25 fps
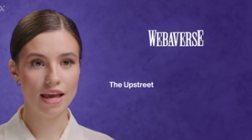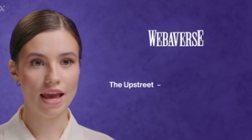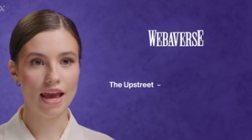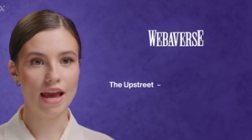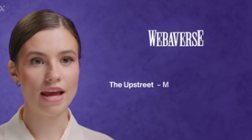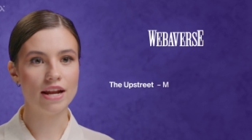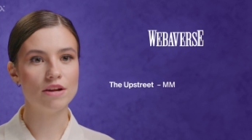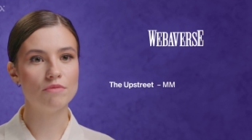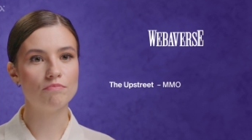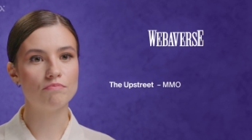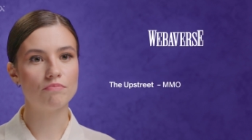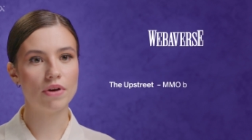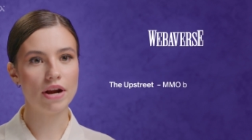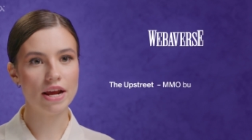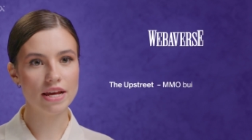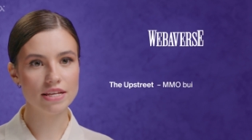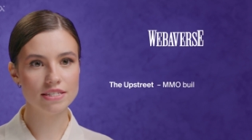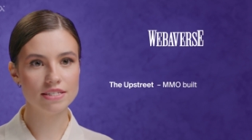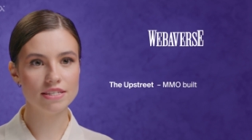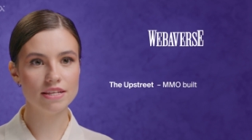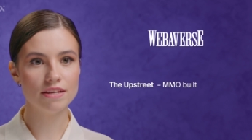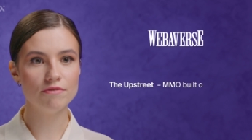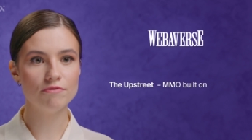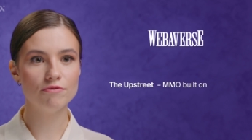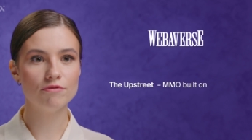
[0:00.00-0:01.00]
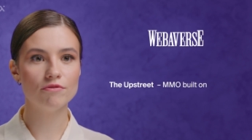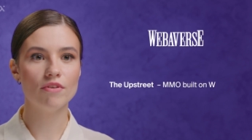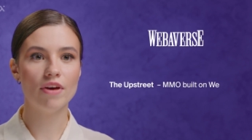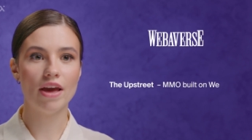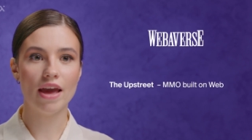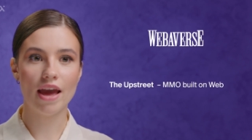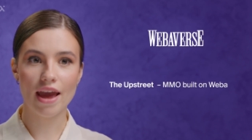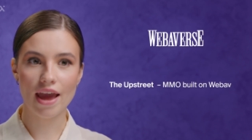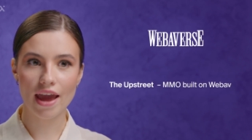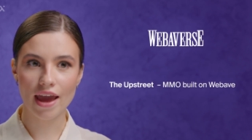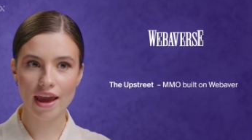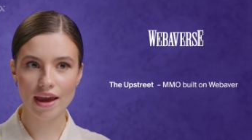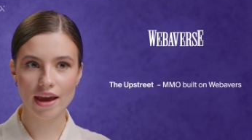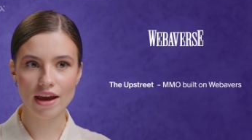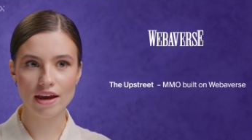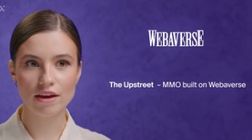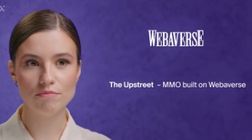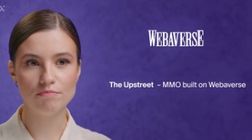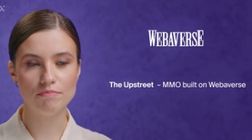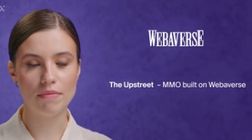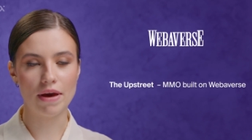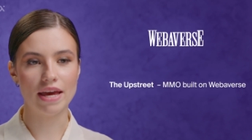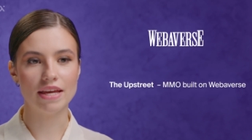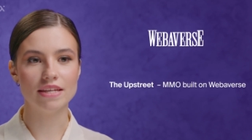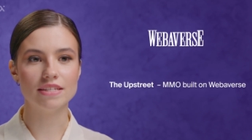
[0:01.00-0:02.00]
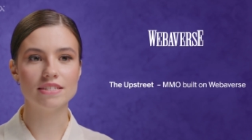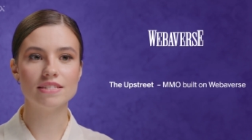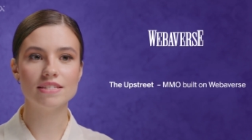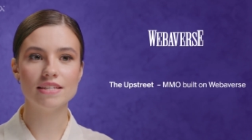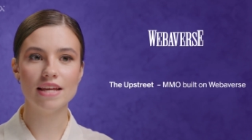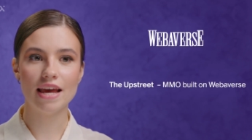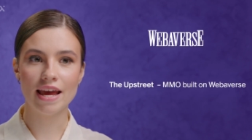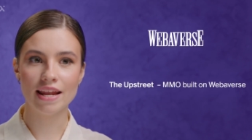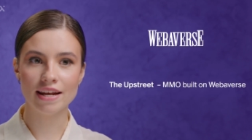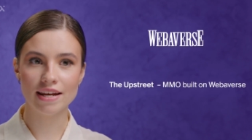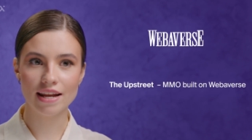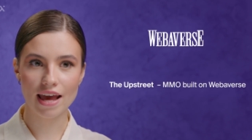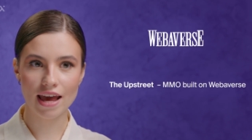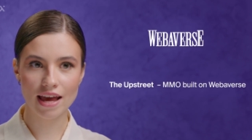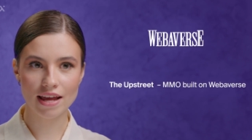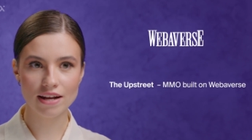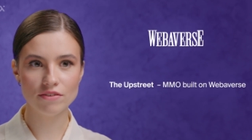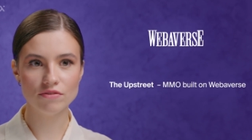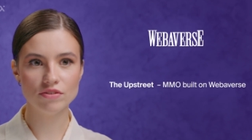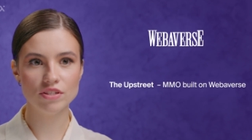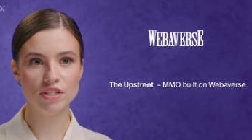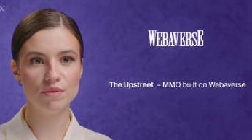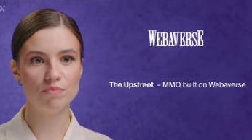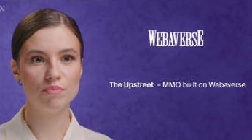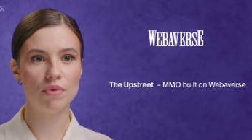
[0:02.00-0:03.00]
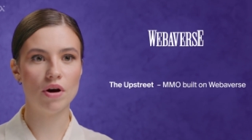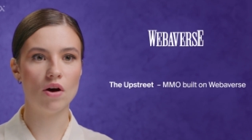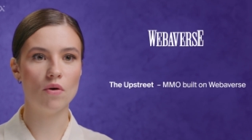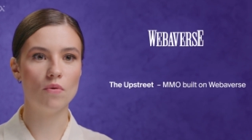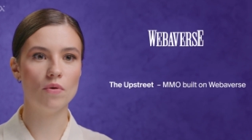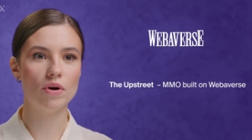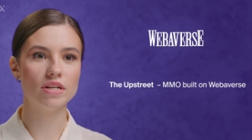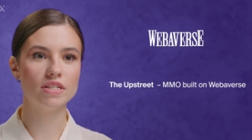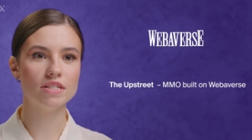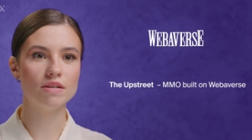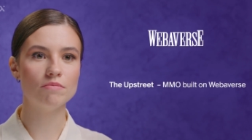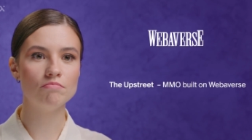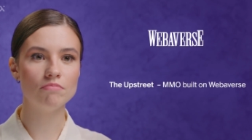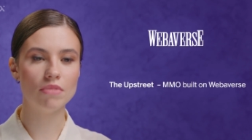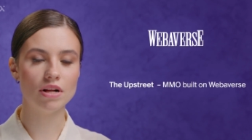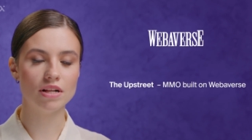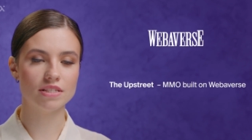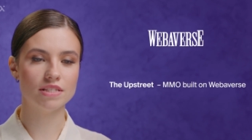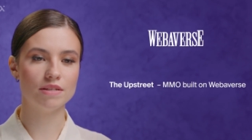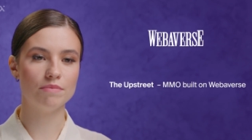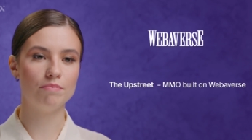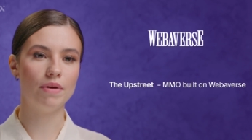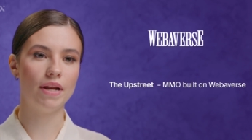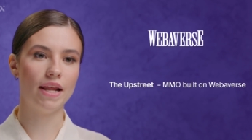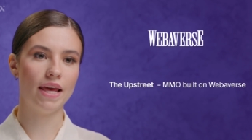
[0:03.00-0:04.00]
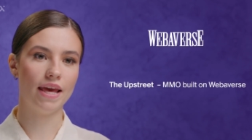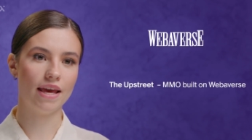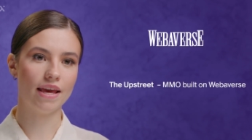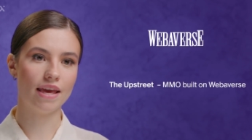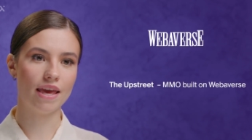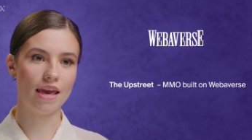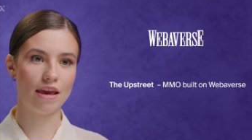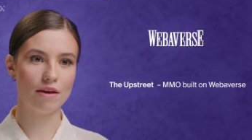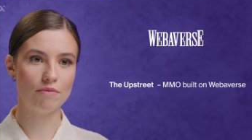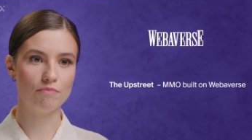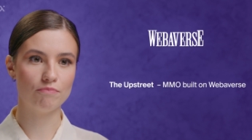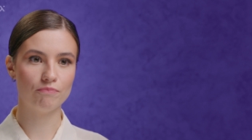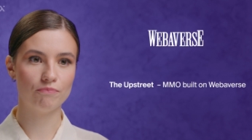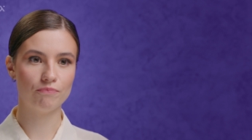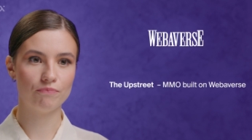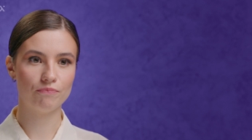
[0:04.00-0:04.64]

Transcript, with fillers: an impressive AI-based and NFT-powered multiplayer game.